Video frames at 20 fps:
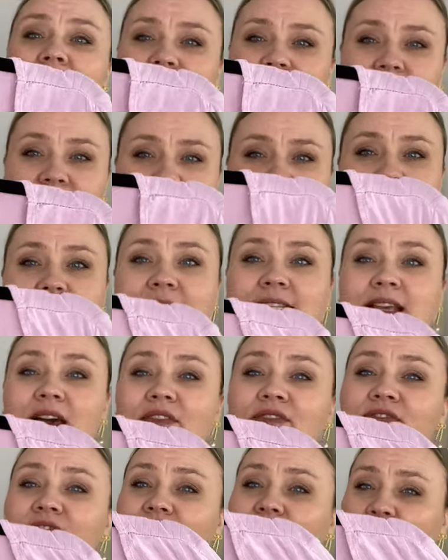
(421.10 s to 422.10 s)
This is a
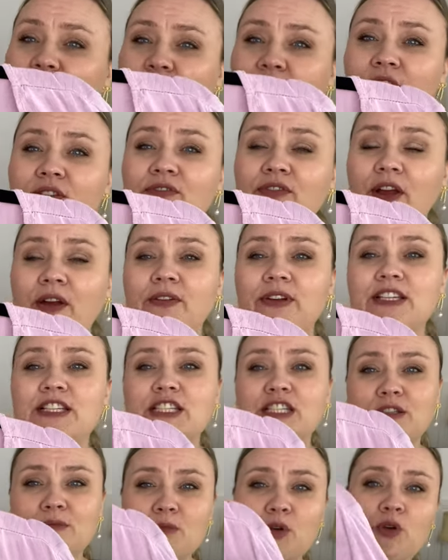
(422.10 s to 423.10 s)
very, very
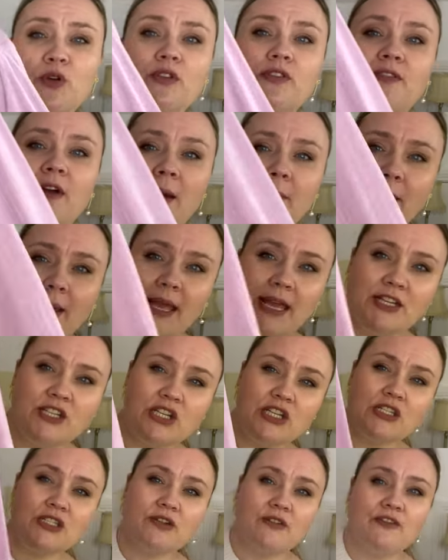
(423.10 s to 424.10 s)
smooth fabric. It
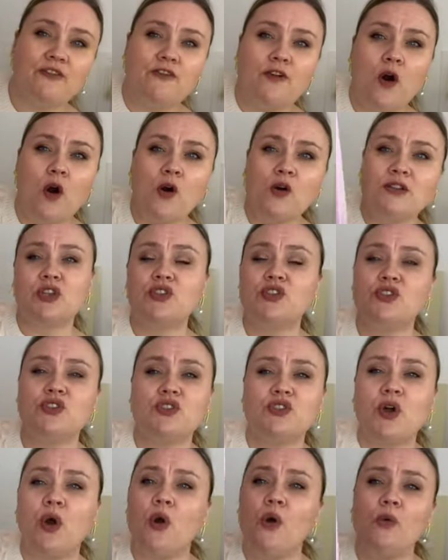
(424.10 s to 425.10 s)
just falls
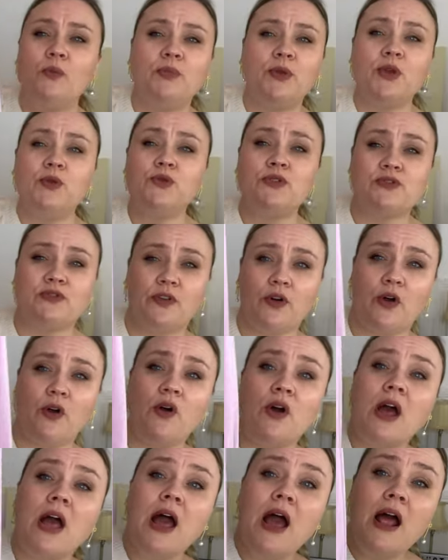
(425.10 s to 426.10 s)
so beautiful.